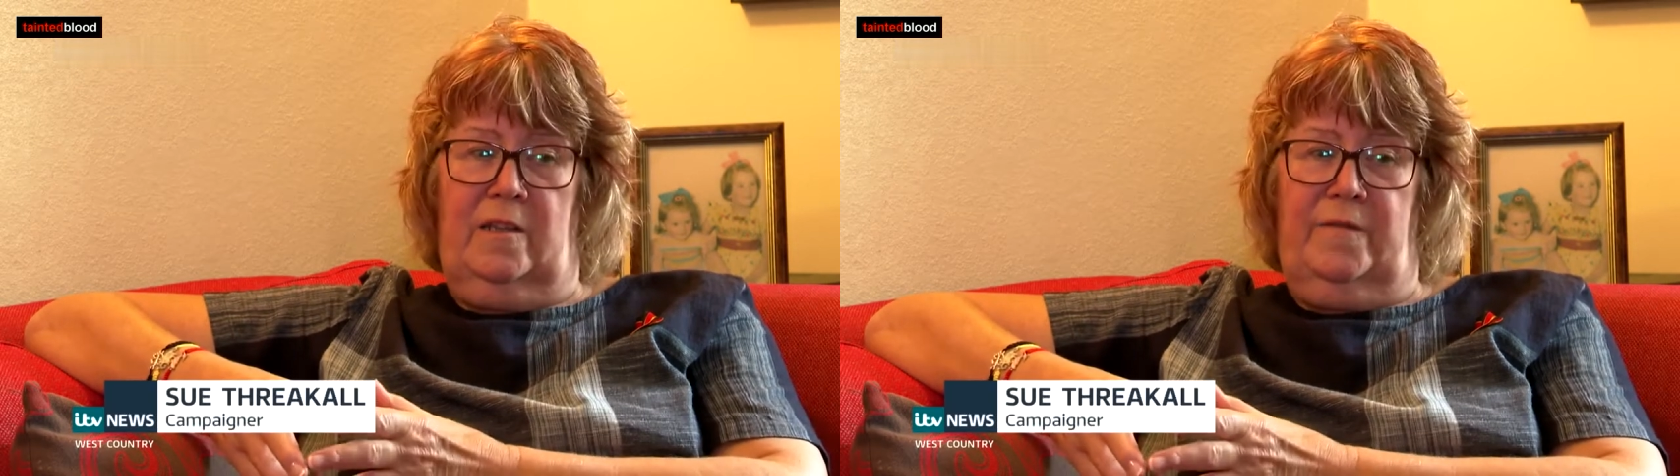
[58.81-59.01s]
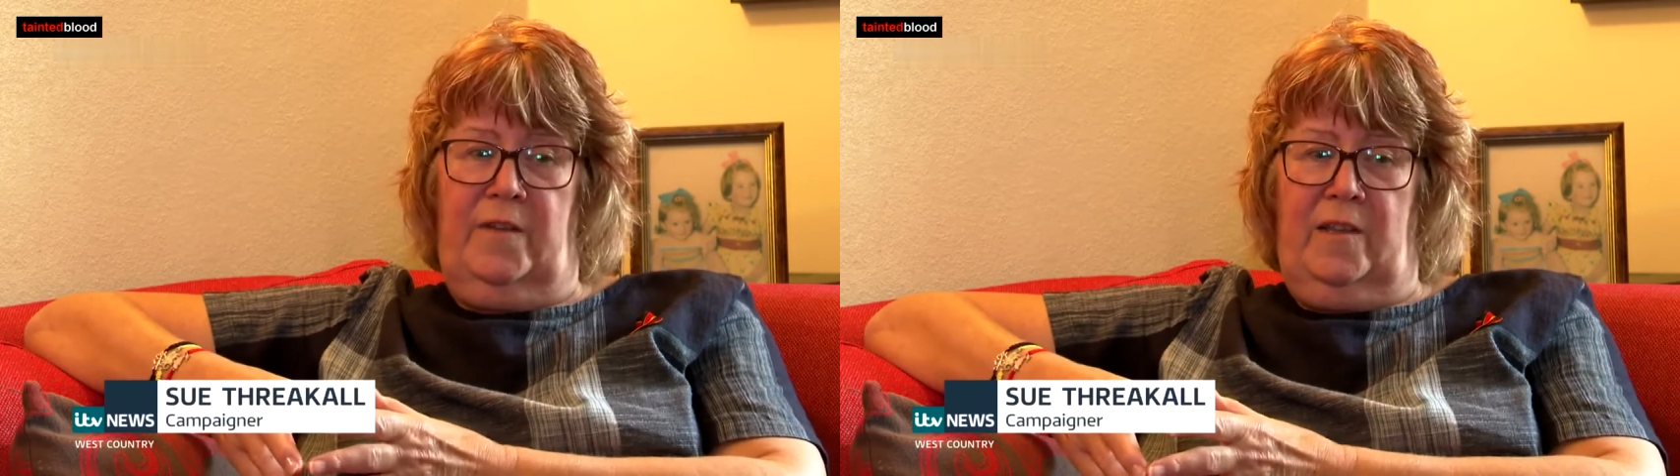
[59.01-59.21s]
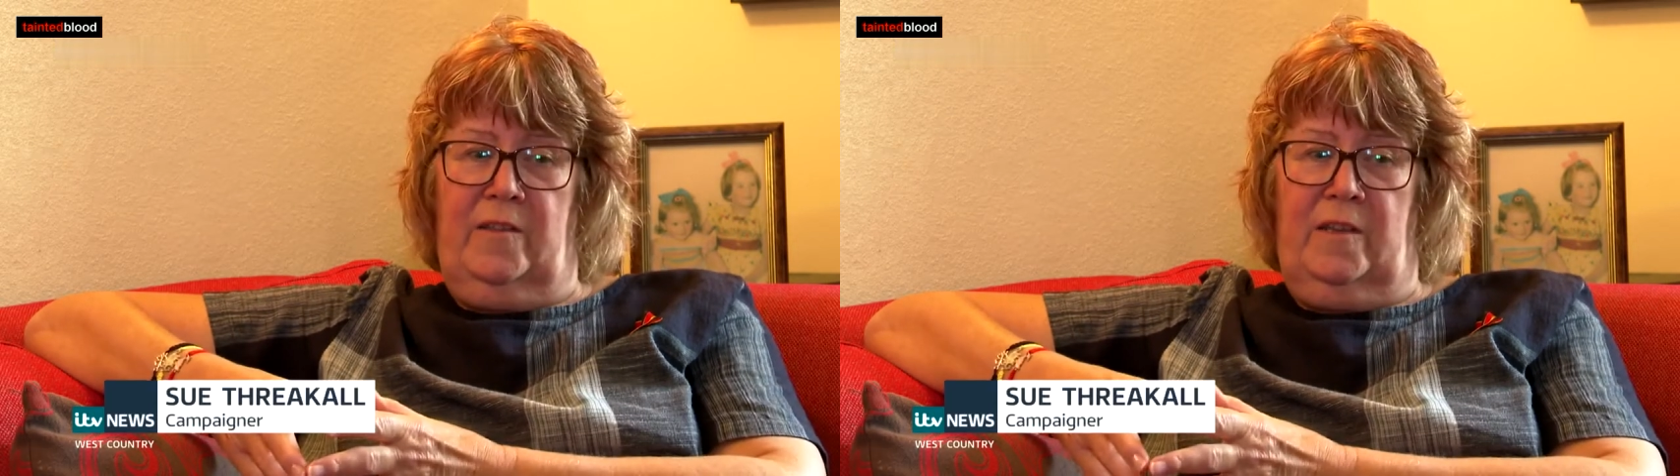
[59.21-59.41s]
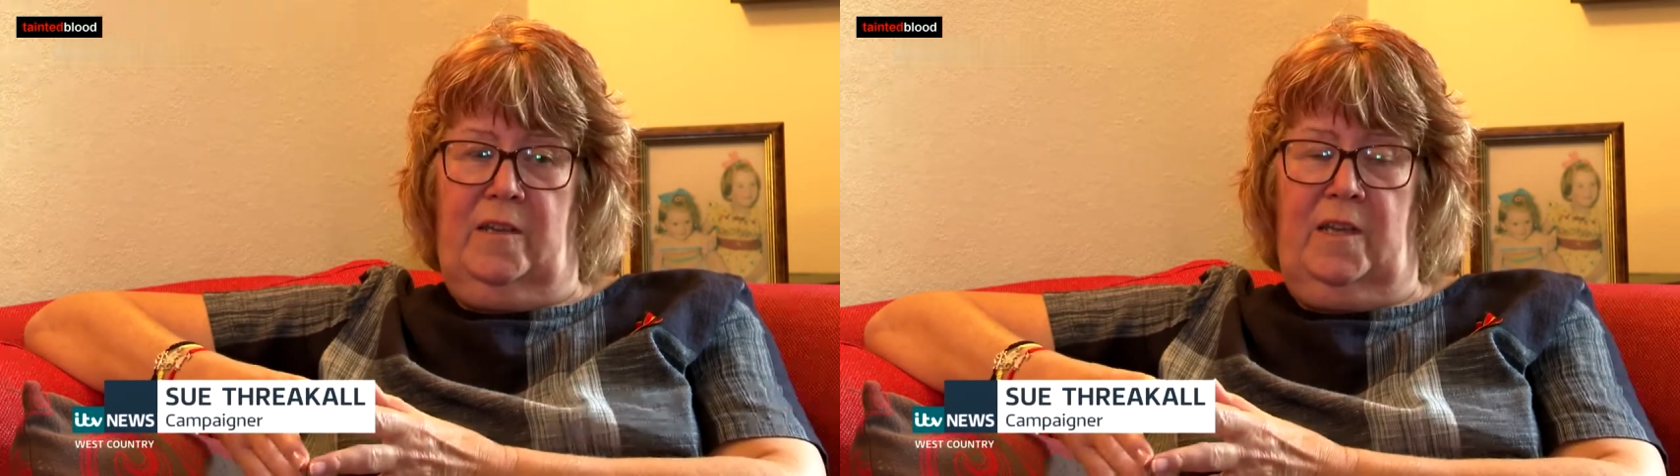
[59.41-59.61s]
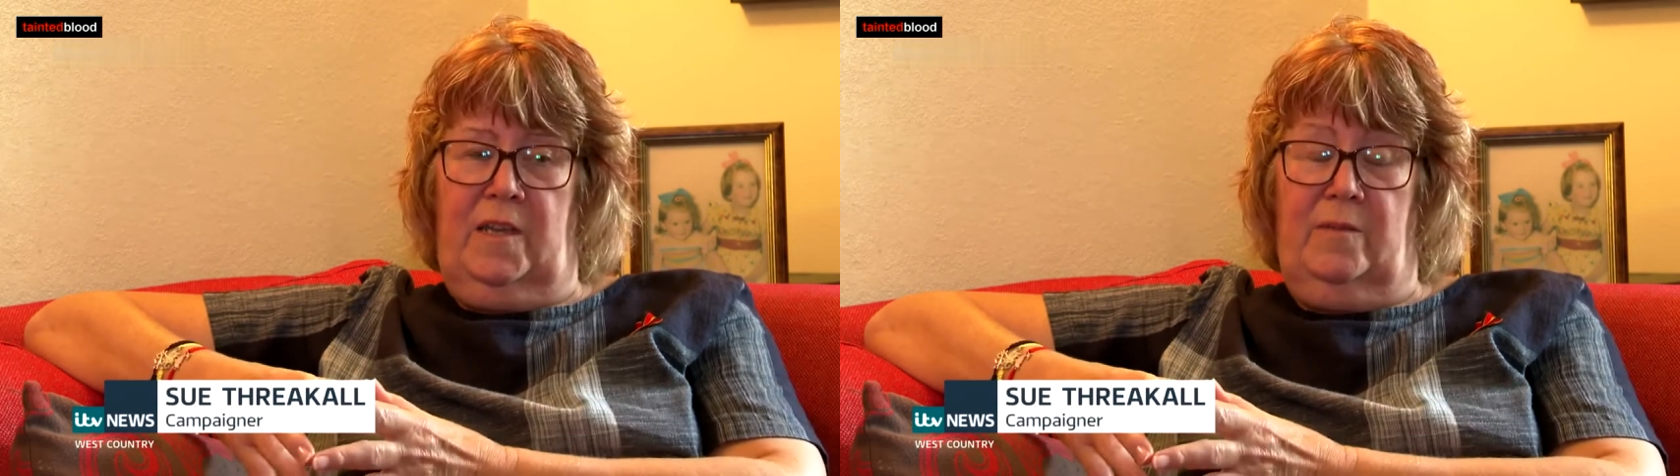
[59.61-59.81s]
the fact
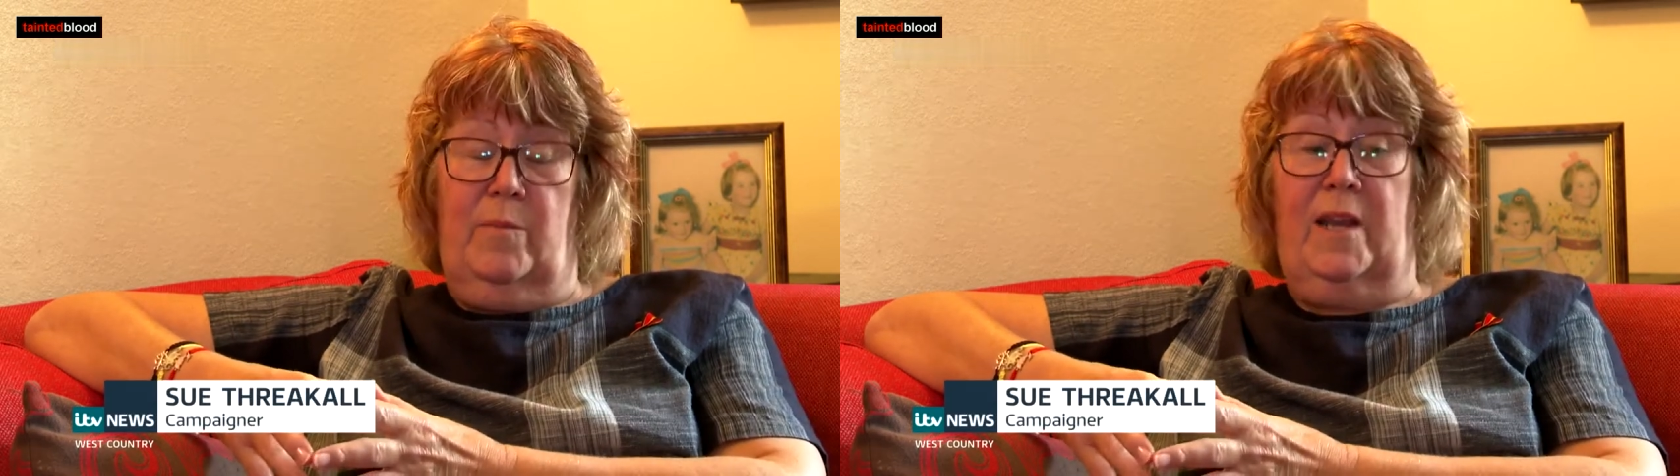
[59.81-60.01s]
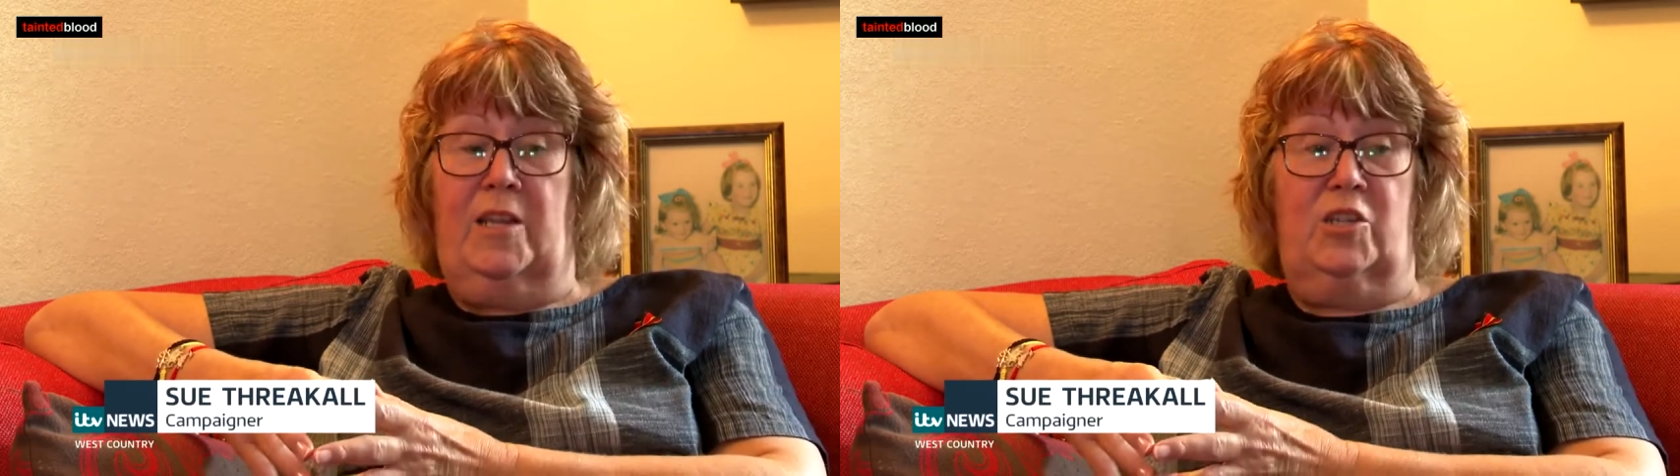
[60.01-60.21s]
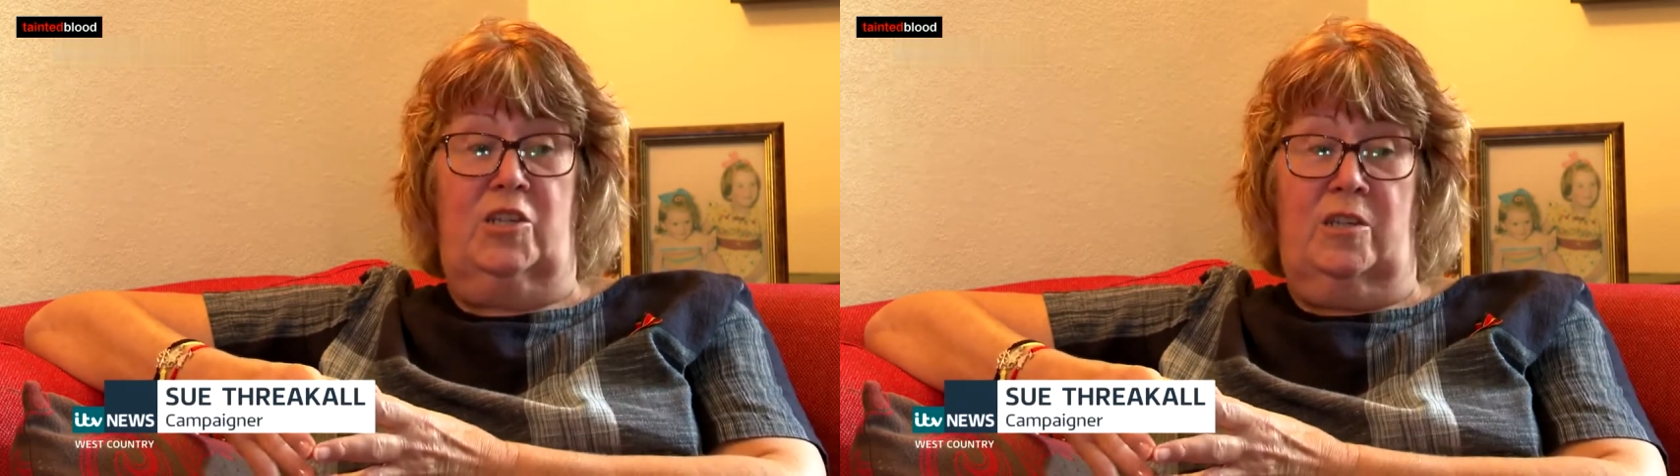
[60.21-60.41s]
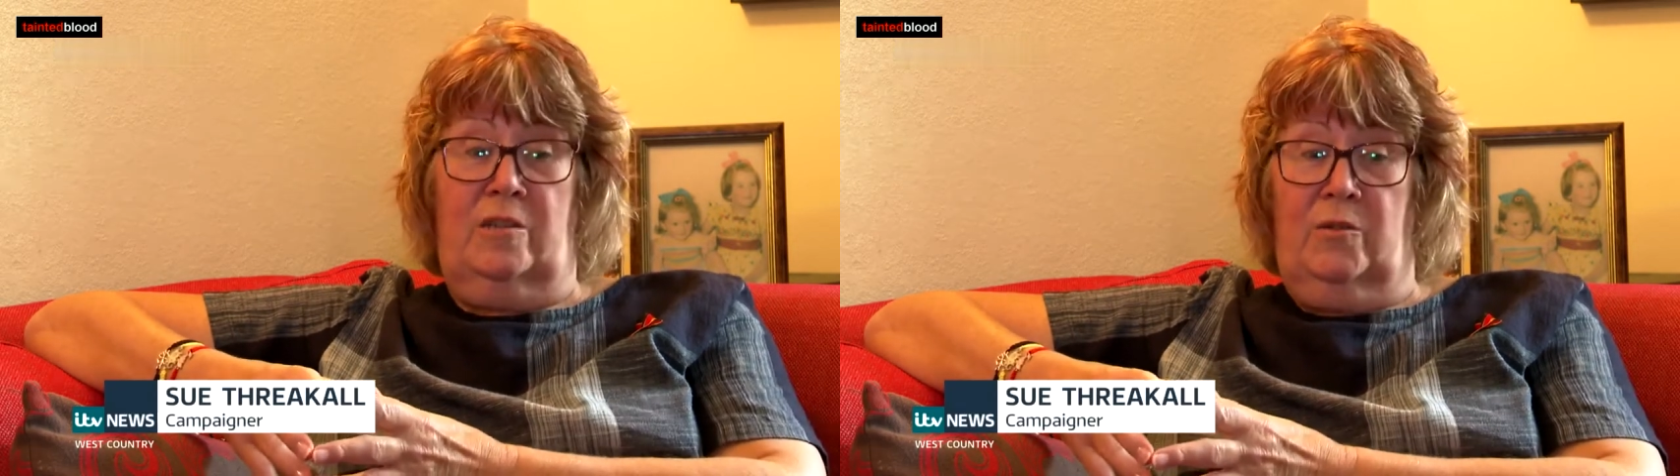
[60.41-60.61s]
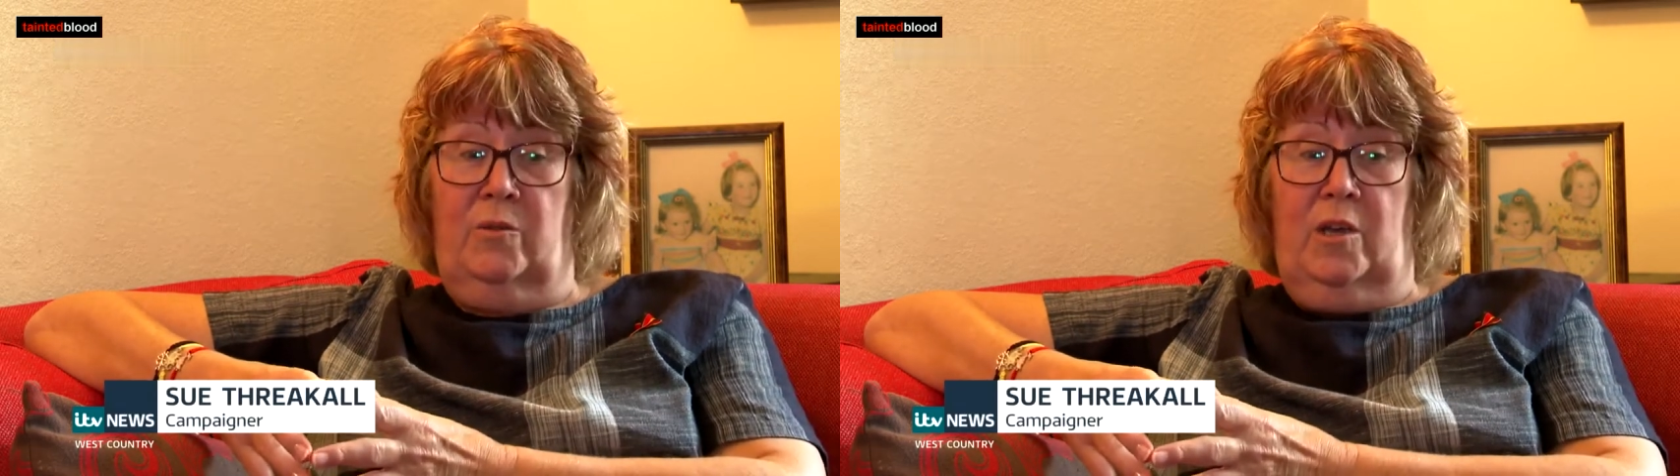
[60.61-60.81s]
that he had managed
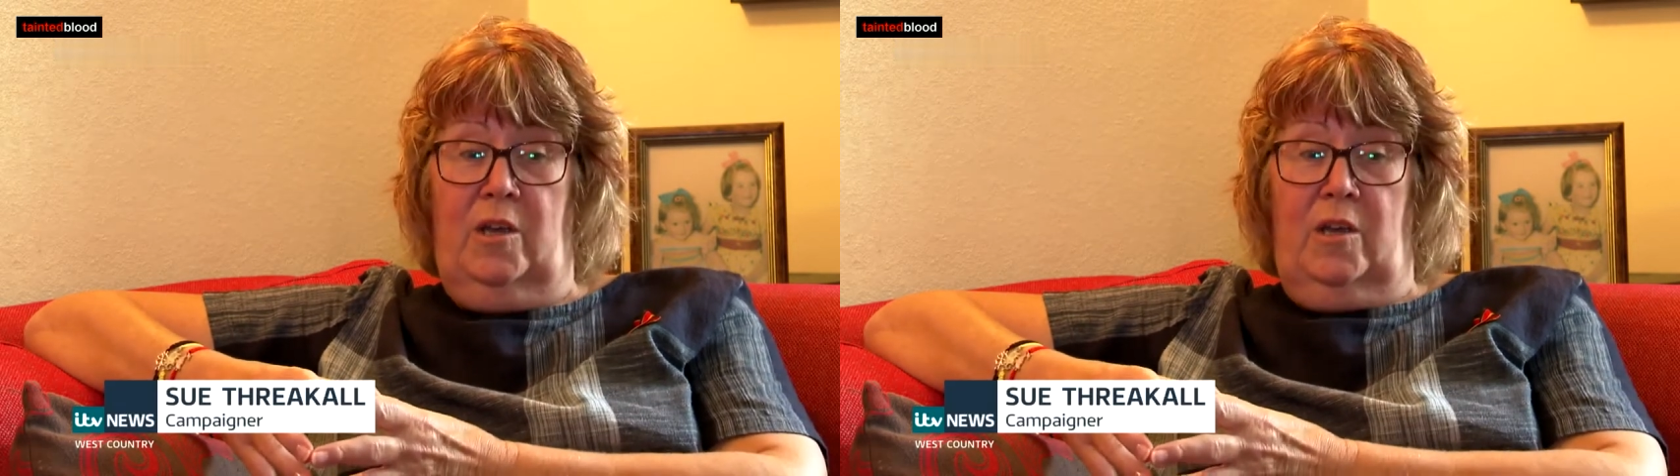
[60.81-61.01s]
to